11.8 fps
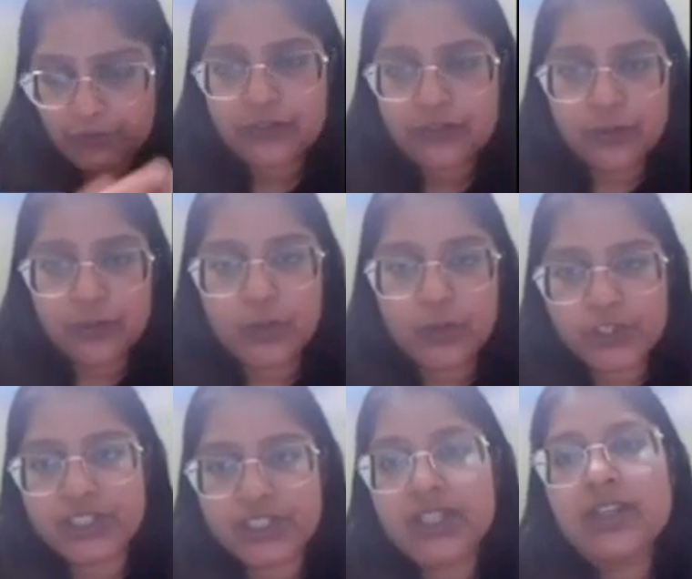out of your
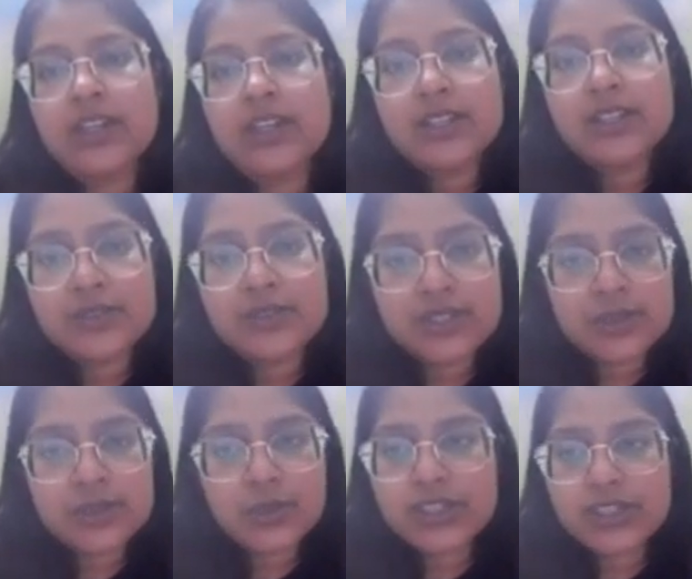project. So this
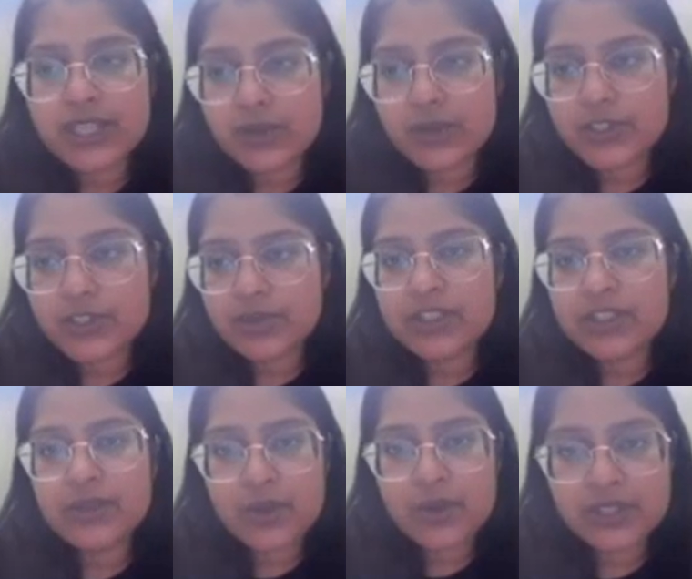is what negotiable
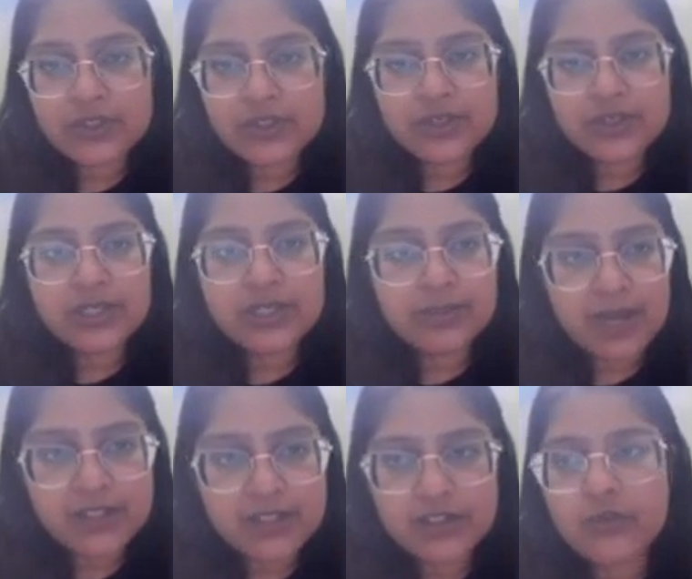and non-negotiable
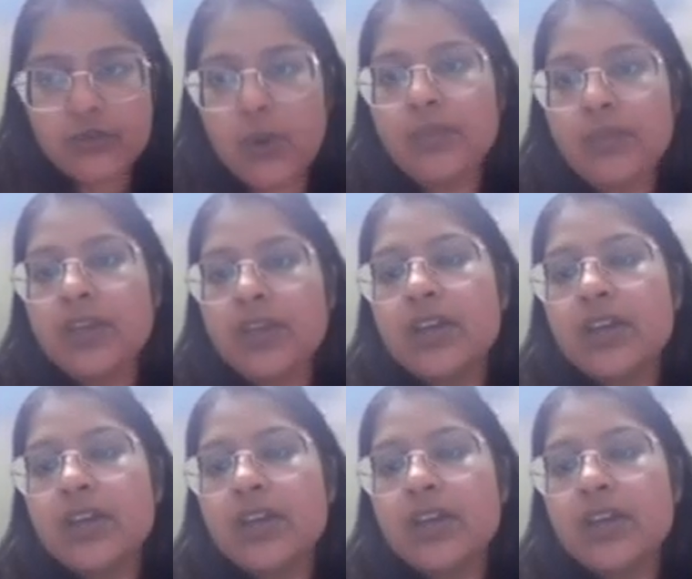impacts are from.